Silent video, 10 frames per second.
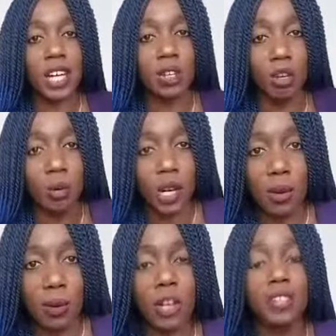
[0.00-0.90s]
I know what I
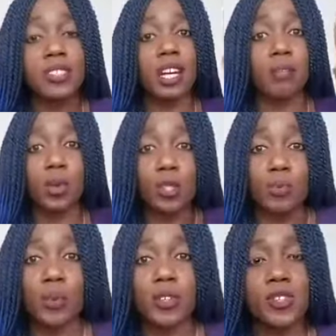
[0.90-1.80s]
want, and I'm always
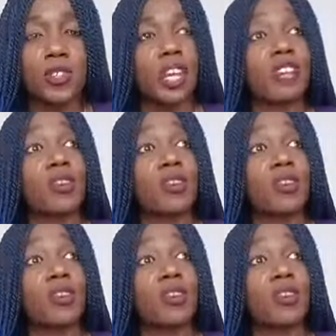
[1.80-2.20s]
focused on that.